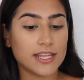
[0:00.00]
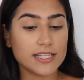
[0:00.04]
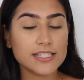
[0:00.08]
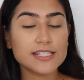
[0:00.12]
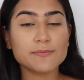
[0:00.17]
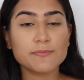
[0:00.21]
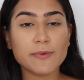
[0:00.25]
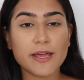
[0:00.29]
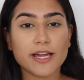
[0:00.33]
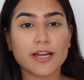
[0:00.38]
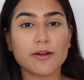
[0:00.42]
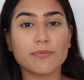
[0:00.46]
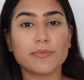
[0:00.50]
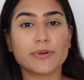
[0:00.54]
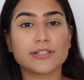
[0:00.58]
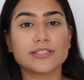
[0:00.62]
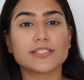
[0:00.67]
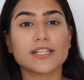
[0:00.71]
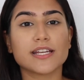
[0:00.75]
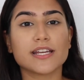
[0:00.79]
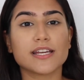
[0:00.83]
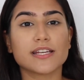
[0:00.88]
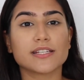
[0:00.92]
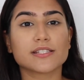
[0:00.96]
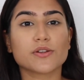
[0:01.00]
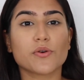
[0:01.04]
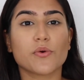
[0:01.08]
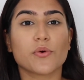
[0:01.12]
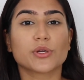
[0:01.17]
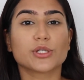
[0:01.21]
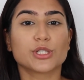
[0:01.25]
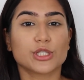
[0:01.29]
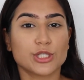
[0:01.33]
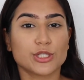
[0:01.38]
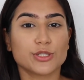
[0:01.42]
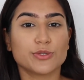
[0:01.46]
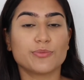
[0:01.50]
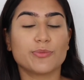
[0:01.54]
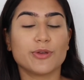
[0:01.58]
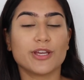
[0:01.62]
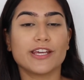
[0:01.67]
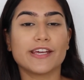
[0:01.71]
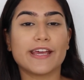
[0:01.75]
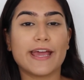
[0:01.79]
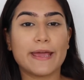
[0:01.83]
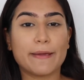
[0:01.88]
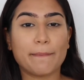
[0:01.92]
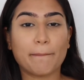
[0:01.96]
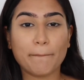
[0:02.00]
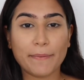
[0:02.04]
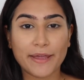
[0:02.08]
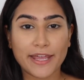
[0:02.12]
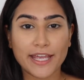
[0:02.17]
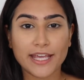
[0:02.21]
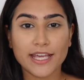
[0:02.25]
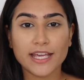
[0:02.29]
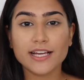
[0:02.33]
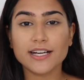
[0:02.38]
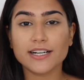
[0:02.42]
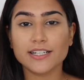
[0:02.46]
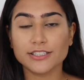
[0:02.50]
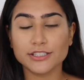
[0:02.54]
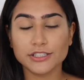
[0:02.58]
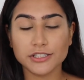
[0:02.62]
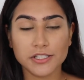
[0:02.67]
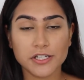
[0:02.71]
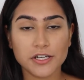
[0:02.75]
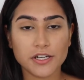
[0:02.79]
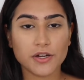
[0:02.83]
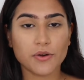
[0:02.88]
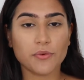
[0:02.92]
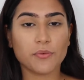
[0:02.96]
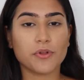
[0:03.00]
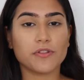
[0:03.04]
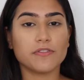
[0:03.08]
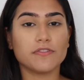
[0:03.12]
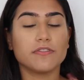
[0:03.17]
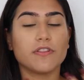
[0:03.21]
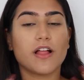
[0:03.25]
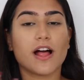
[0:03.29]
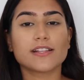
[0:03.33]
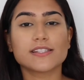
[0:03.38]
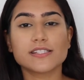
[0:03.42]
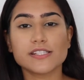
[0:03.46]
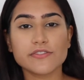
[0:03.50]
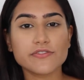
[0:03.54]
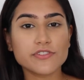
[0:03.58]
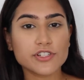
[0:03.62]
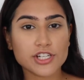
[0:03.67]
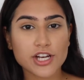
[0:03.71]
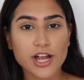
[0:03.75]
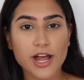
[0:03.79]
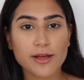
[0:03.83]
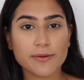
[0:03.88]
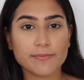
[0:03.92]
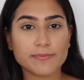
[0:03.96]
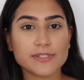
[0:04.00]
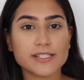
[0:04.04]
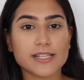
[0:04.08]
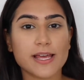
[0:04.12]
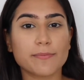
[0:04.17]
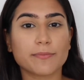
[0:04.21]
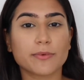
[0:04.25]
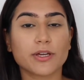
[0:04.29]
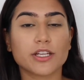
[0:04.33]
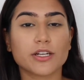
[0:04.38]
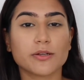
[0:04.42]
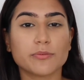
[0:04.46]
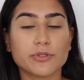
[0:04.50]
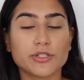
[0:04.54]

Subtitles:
This Makeup Monday is going to be a pink look with lots of gems. I'm going to